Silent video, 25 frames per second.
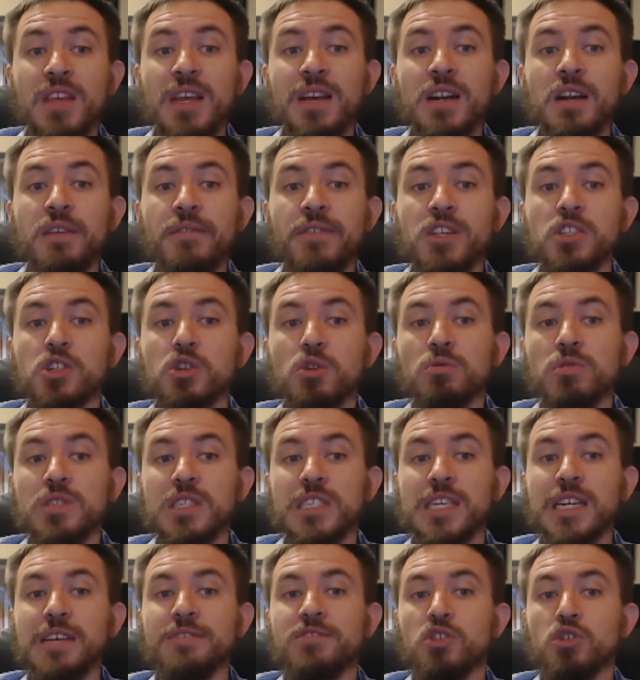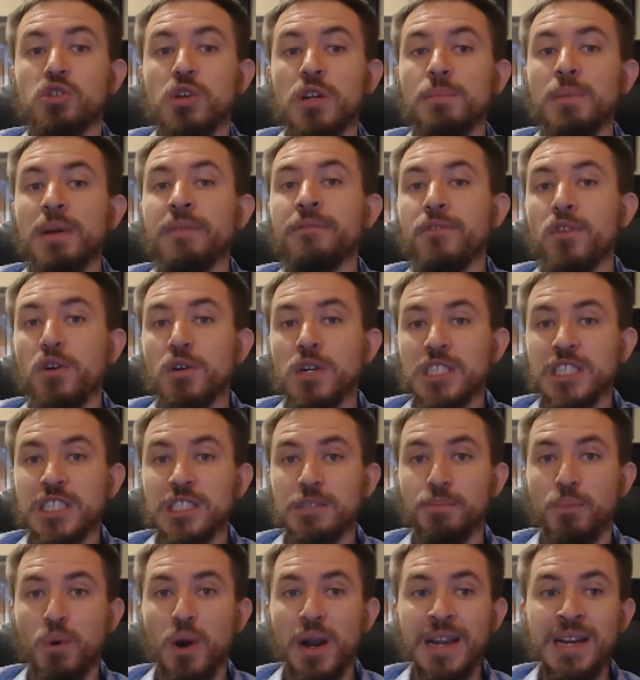the individual receives treatment for a
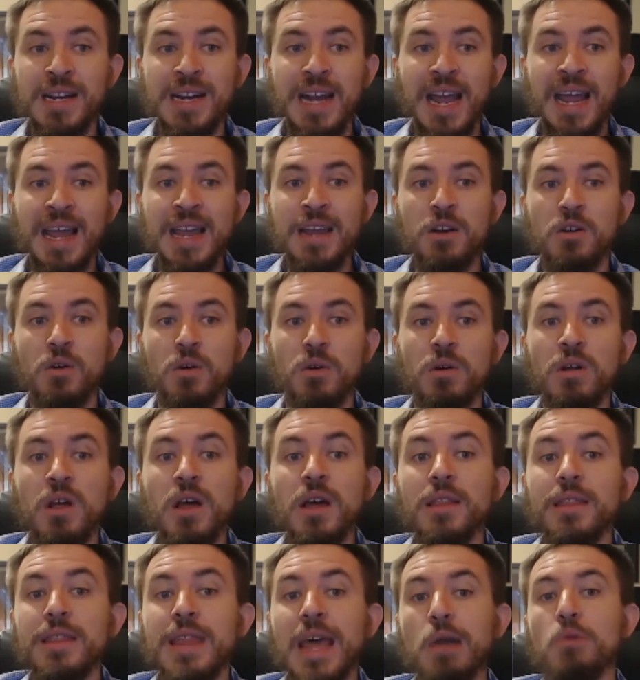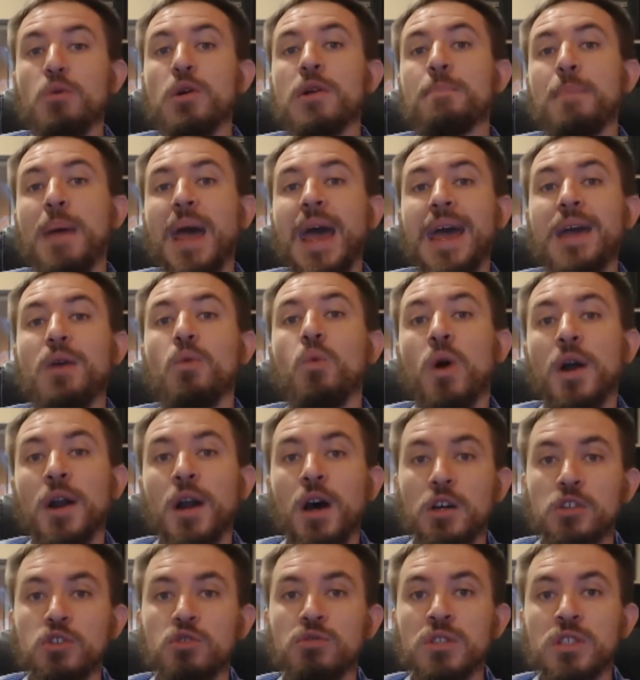sprained ankle, they would pay
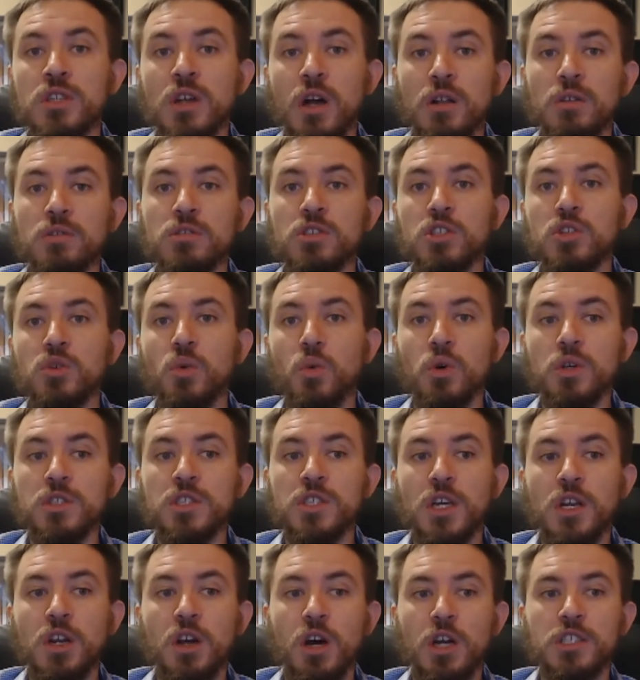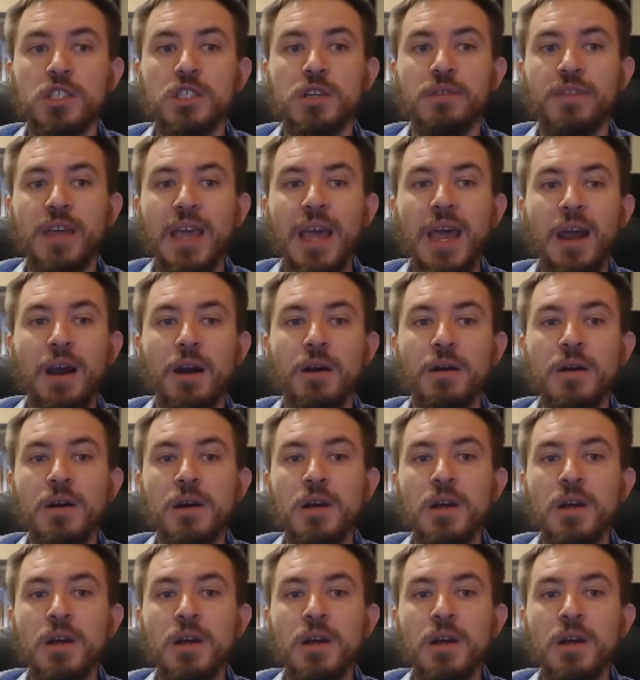$100 towards the cost of care,